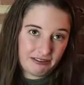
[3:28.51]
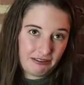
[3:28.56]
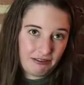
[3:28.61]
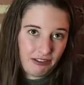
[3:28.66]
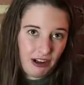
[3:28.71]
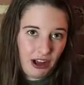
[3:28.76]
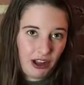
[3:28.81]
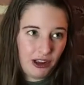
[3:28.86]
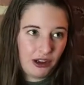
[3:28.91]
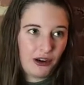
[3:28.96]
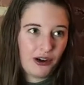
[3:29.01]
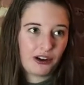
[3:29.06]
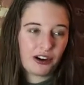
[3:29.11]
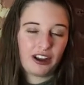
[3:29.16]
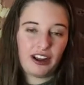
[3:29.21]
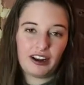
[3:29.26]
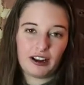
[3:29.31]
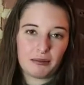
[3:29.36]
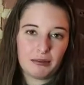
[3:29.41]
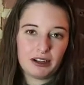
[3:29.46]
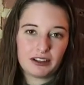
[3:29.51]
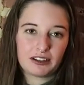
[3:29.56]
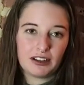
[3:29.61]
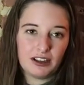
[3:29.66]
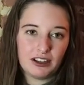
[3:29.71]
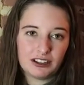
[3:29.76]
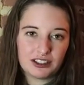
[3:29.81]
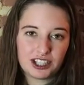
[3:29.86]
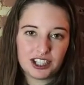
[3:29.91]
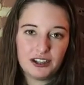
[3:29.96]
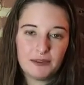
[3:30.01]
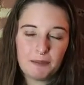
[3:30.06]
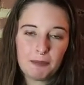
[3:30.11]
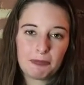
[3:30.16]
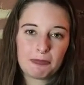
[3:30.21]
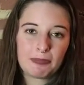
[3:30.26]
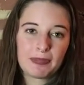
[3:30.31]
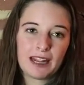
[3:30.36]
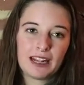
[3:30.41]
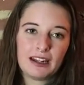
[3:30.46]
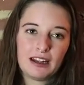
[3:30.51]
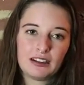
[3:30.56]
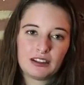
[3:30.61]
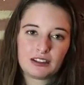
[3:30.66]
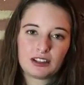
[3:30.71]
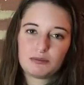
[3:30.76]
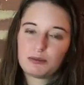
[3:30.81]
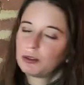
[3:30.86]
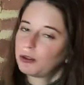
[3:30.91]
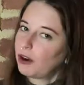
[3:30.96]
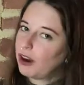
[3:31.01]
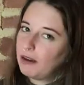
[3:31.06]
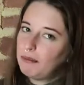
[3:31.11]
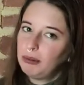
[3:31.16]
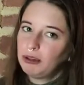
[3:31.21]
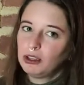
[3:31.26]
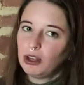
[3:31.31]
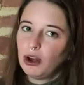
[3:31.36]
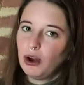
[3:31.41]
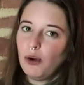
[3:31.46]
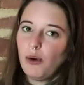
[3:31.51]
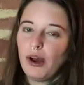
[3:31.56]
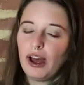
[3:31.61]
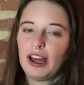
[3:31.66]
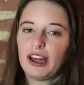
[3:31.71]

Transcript: follow Organic Mixology, subscribe below,